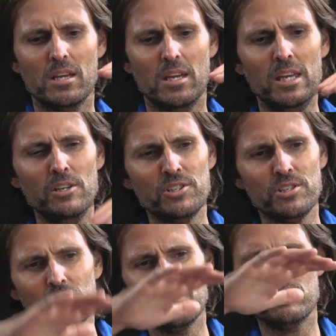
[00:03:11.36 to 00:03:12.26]

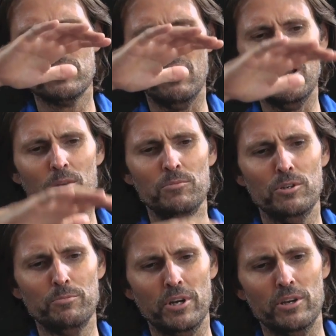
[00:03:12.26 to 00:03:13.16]
each time
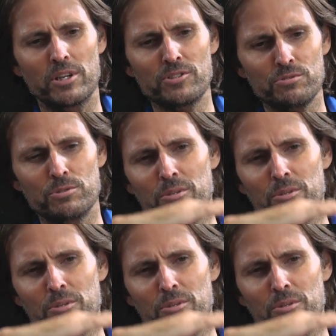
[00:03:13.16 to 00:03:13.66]
you progress through a